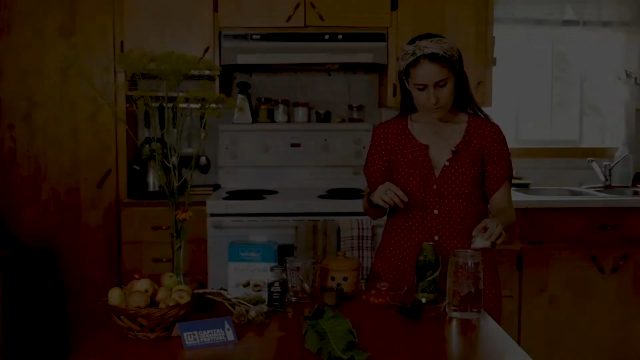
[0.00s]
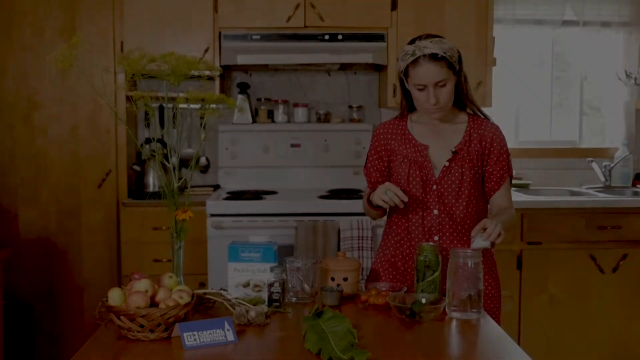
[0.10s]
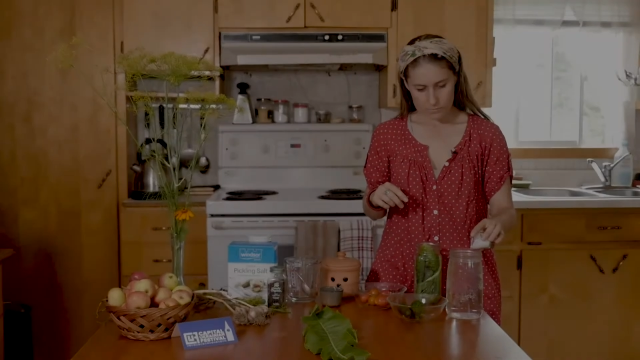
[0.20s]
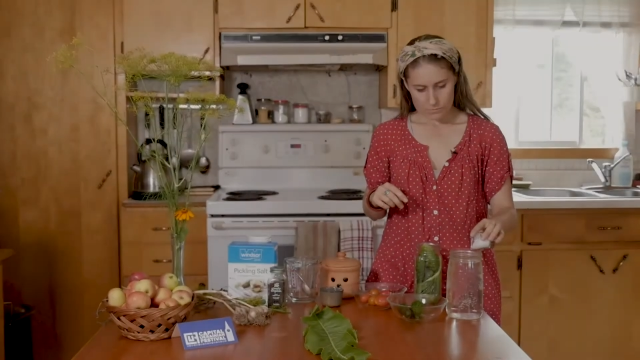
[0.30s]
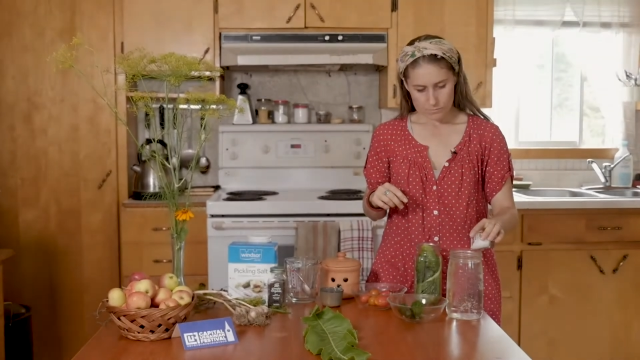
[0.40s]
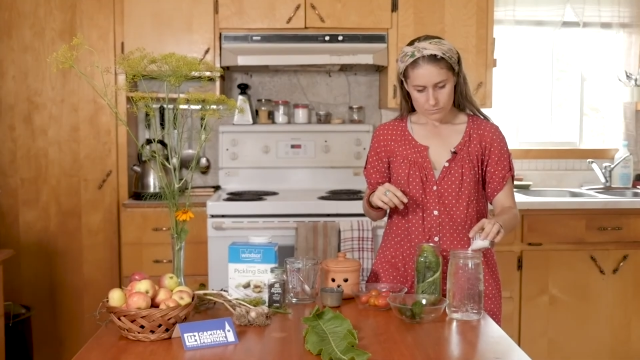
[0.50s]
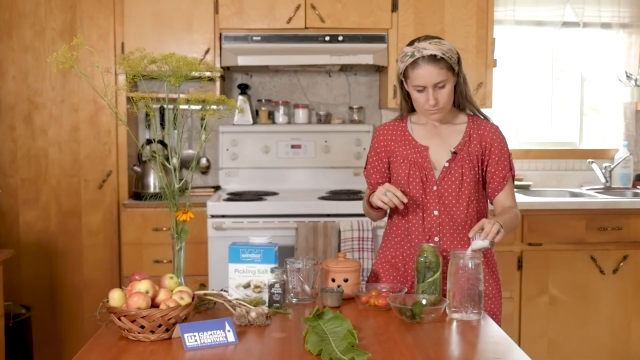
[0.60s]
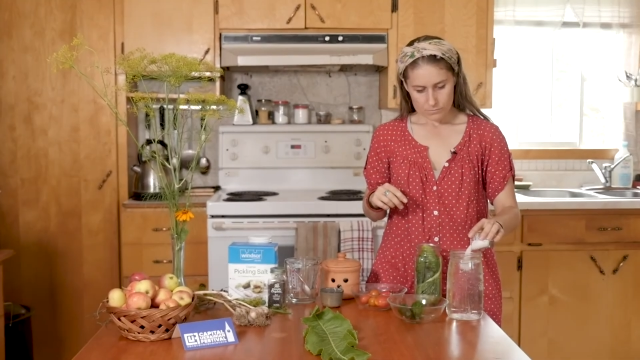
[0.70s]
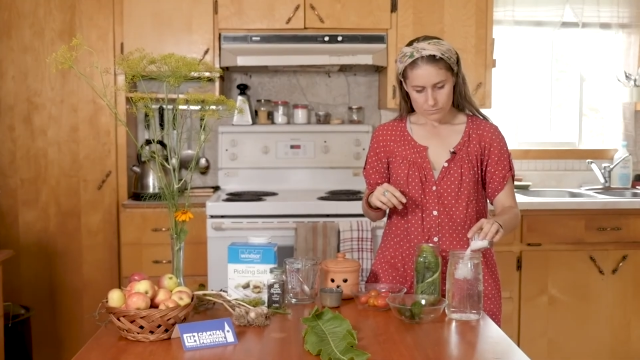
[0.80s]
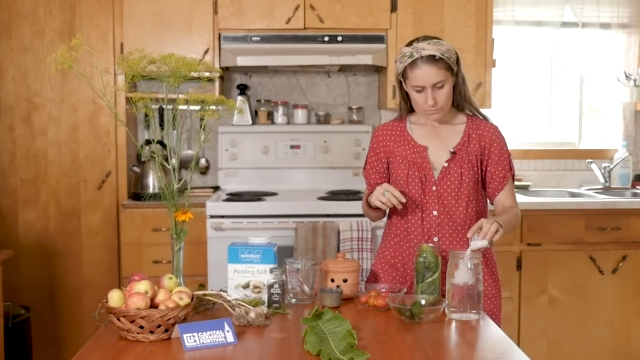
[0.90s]

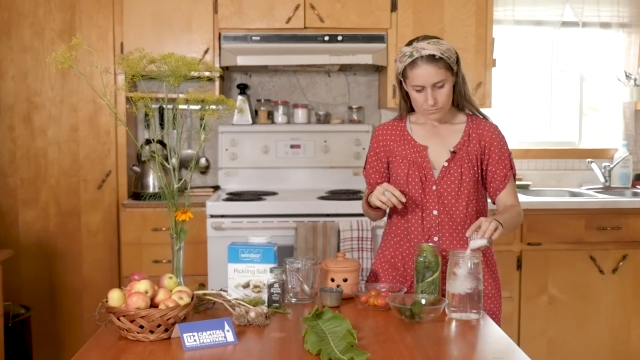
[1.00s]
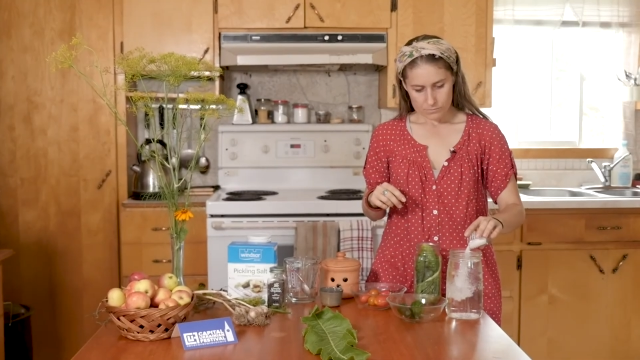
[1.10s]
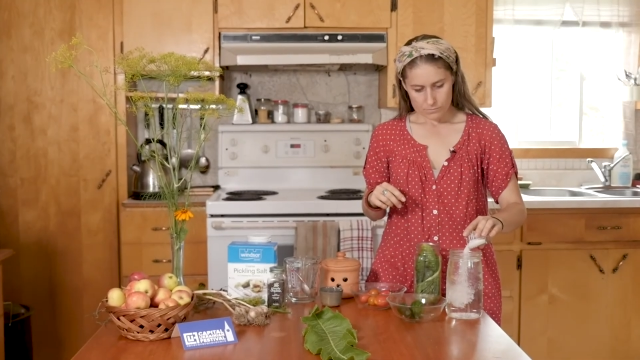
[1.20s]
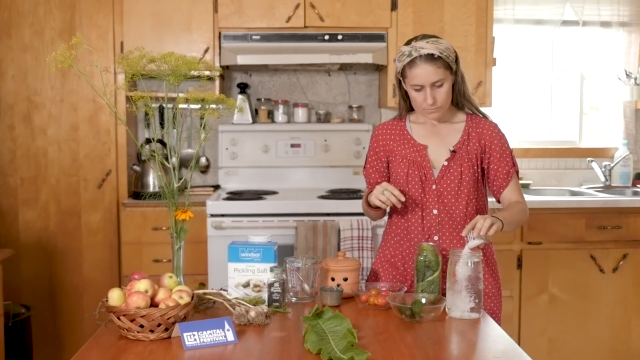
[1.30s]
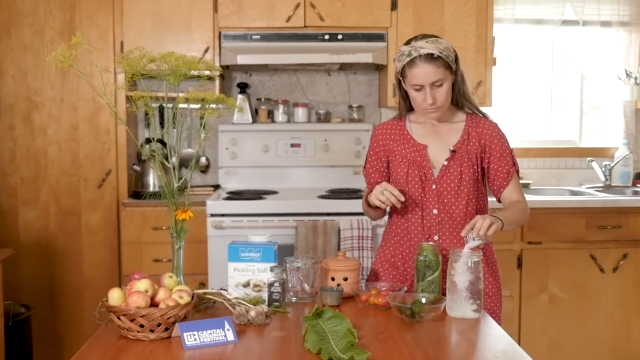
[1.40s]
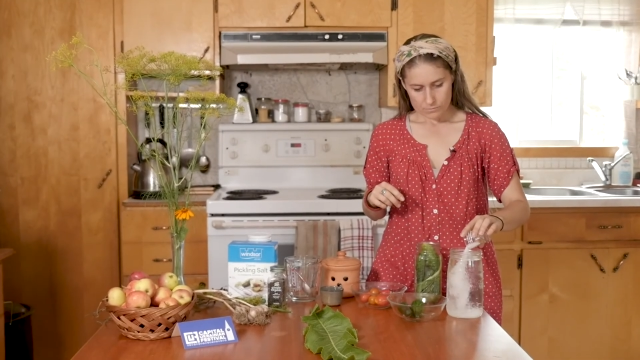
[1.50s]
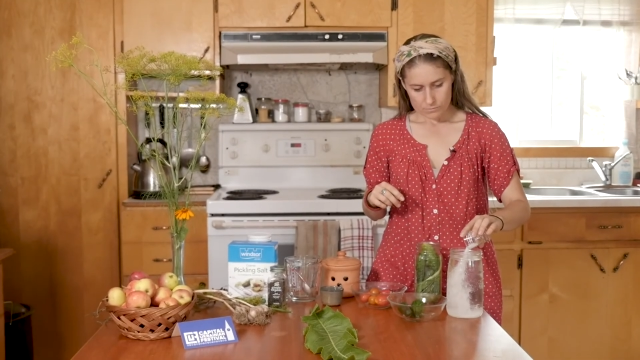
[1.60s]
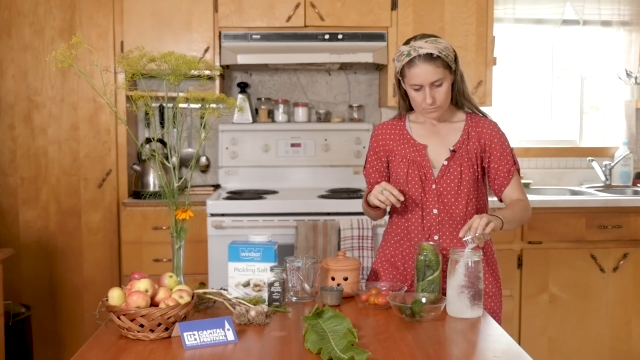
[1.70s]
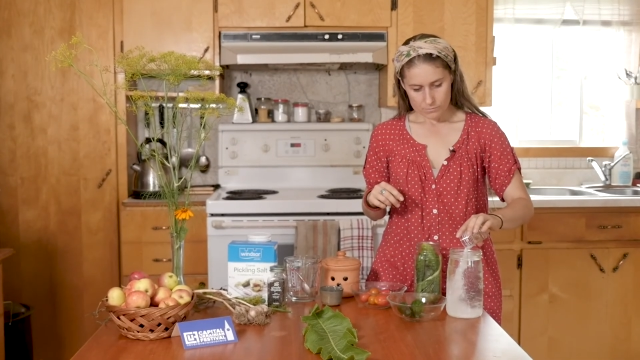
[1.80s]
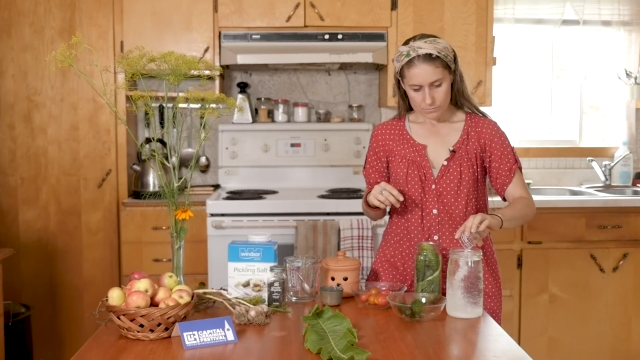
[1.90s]

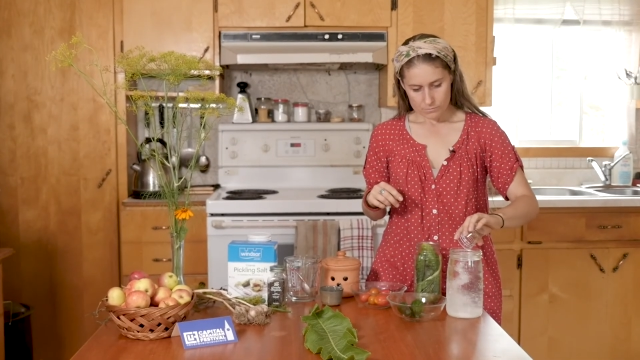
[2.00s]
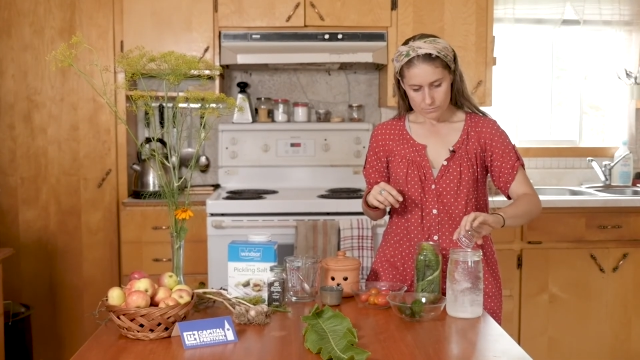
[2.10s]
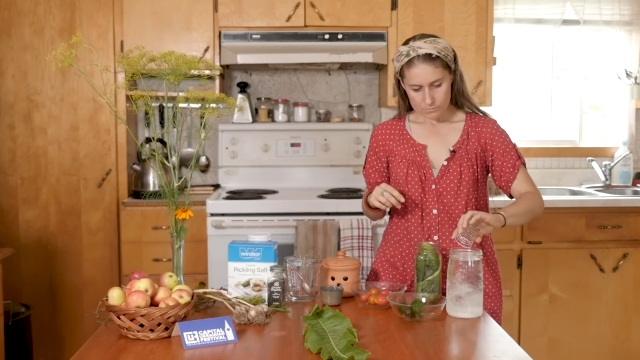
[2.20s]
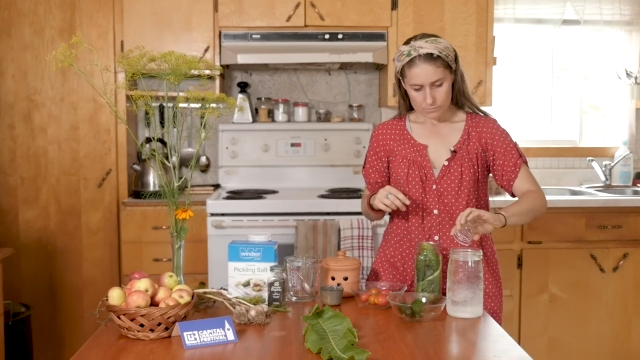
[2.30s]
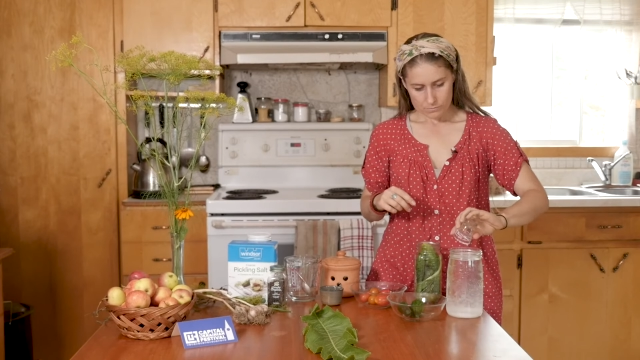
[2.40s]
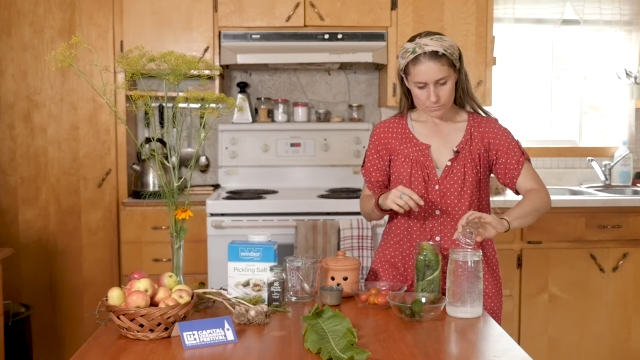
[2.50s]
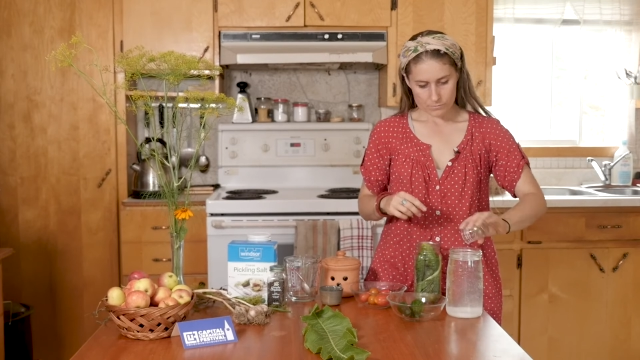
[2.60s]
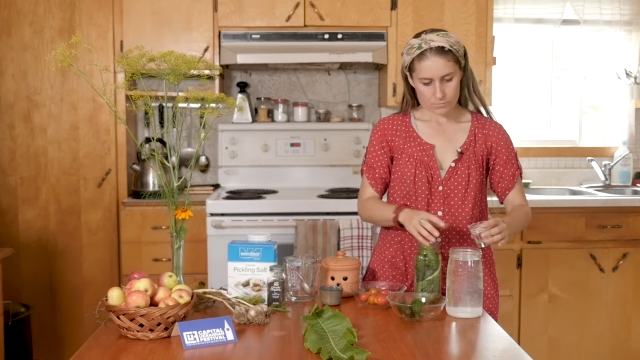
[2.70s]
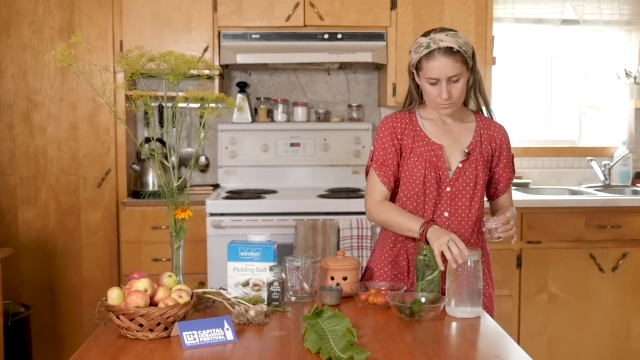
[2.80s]
(silence)